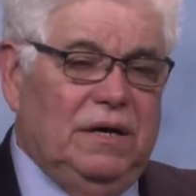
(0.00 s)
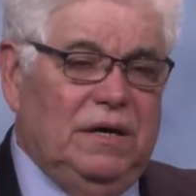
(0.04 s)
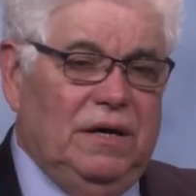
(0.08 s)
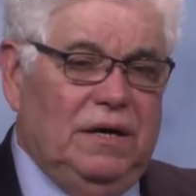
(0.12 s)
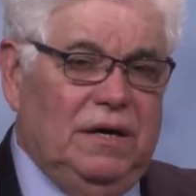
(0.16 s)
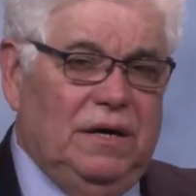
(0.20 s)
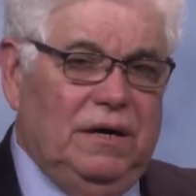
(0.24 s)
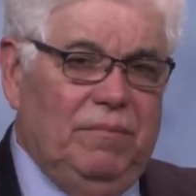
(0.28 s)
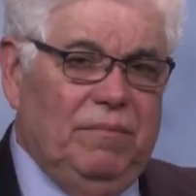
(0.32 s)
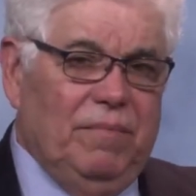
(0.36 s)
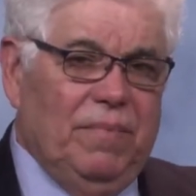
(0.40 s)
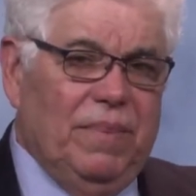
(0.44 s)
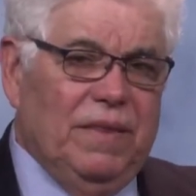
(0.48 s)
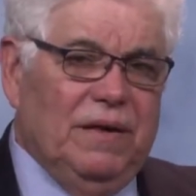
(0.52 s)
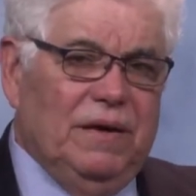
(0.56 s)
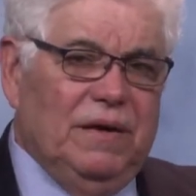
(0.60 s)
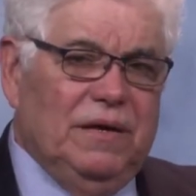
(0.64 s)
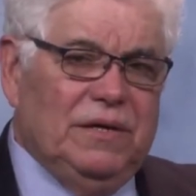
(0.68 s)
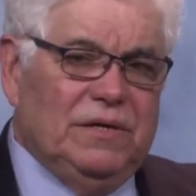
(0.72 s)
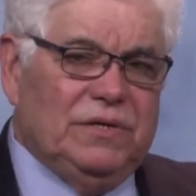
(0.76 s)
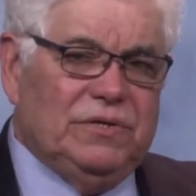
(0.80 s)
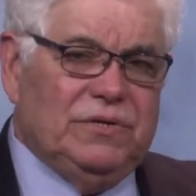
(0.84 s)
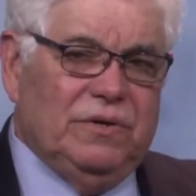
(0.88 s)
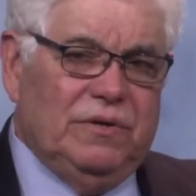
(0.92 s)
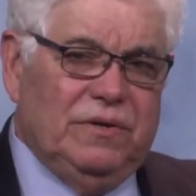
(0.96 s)
Um,
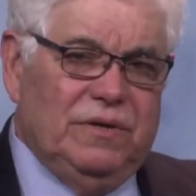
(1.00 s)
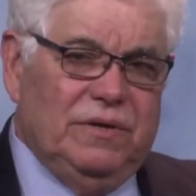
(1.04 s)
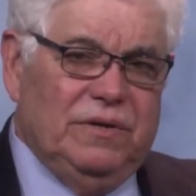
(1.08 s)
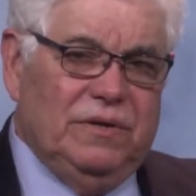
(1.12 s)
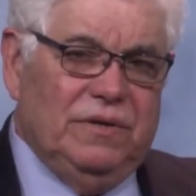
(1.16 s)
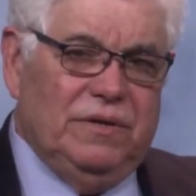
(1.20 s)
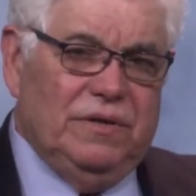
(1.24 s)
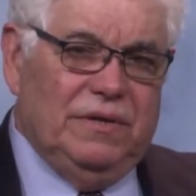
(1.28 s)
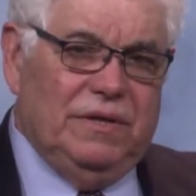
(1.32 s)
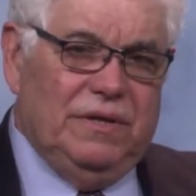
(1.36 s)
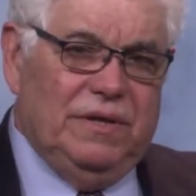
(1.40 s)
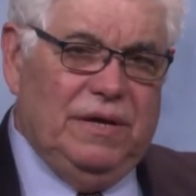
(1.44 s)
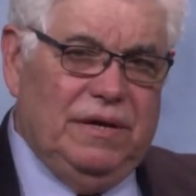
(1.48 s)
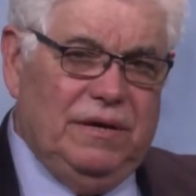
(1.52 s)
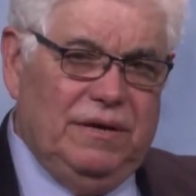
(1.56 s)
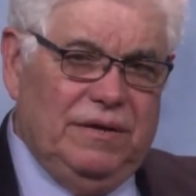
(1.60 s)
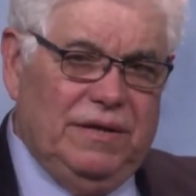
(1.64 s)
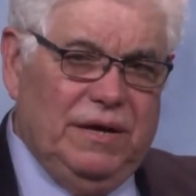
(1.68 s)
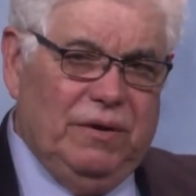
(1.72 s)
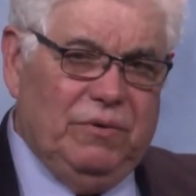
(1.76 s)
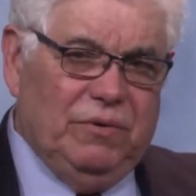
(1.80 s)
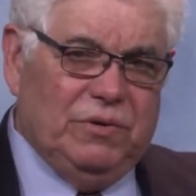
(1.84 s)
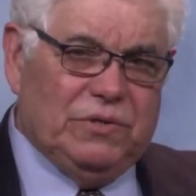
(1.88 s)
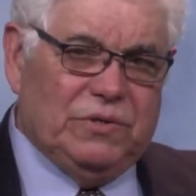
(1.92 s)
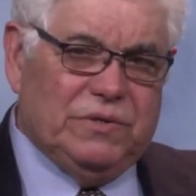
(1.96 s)
so there,
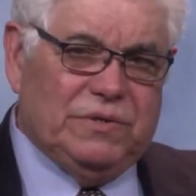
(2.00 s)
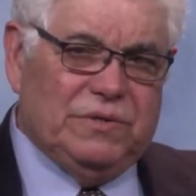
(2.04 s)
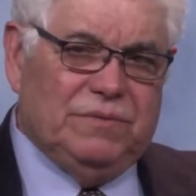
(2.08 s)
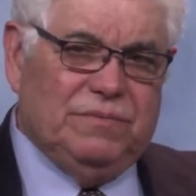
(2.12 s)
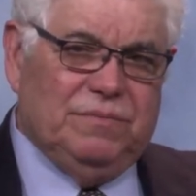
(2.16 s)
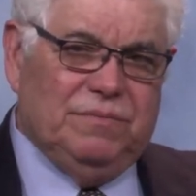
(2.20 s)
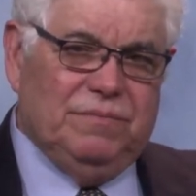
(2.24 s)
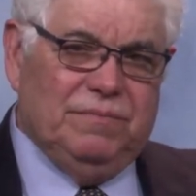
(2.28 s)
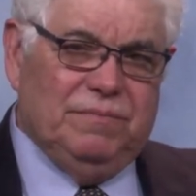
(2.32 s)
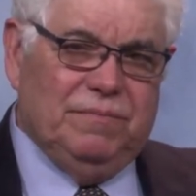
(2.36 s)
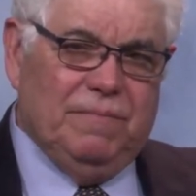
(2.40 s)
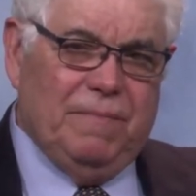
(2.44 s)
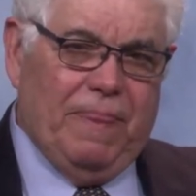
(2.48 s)
there was,